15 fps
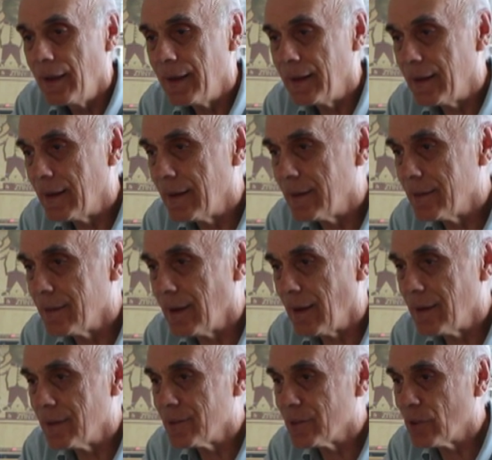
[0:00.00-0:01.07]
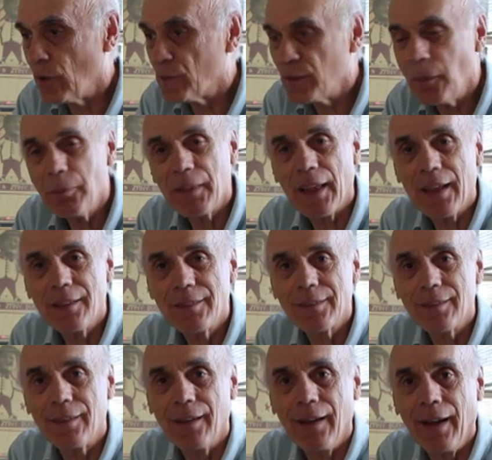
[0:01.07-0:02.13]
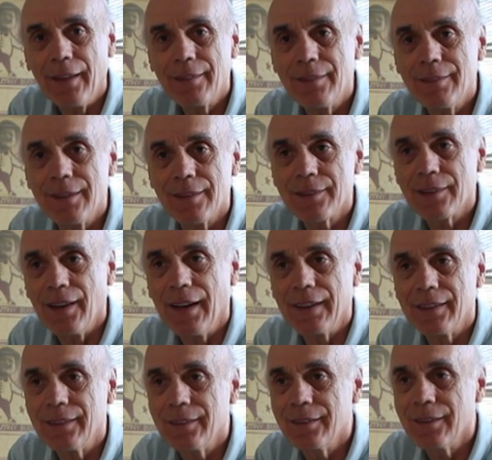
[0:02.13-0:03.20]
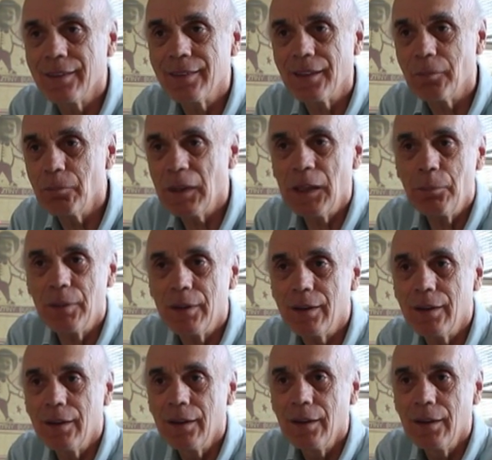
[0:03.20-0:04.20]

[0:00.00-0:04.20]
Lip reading: And so from that, I decided that maybe